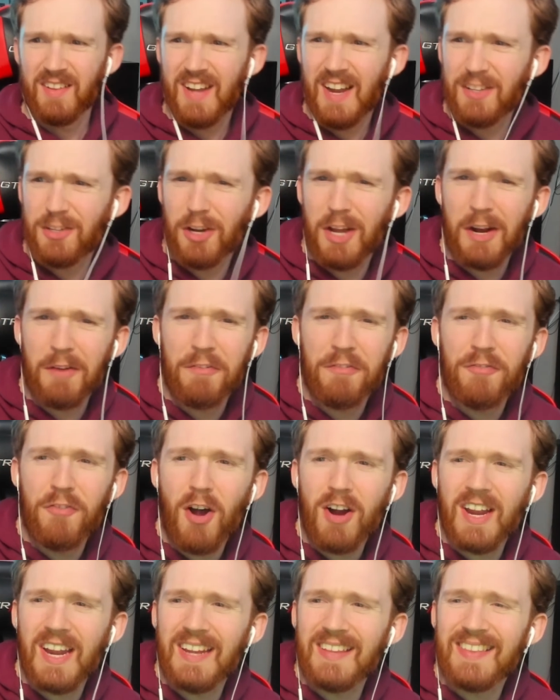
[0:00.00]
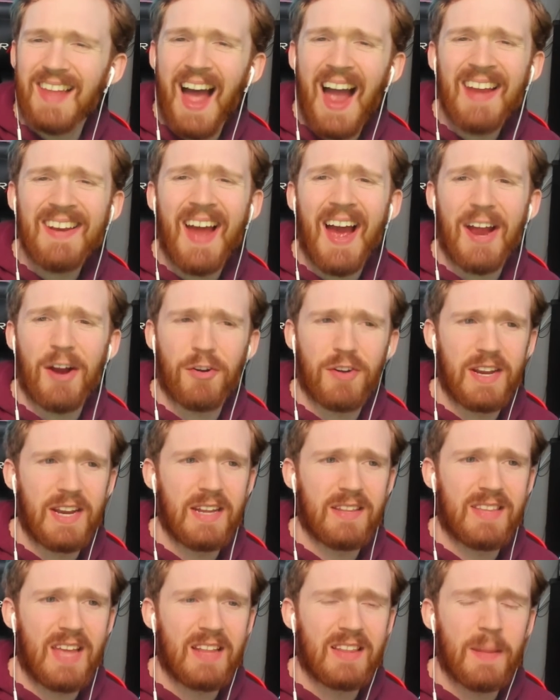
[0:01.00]
took out a nine iron to
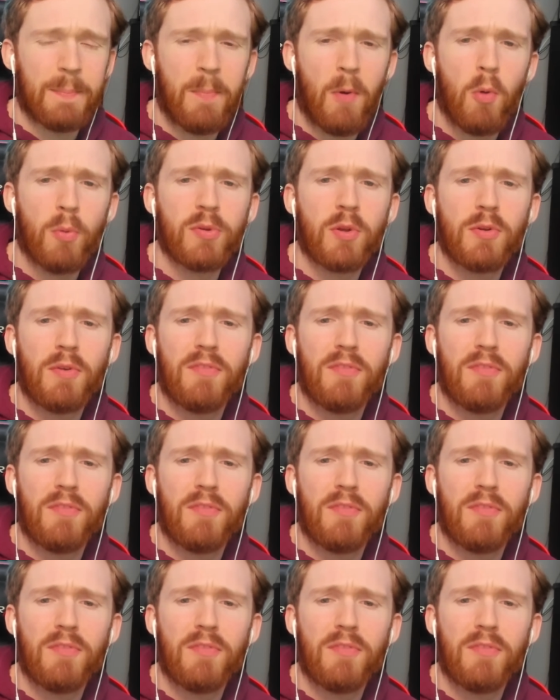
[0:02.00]
hit that. That ball was on the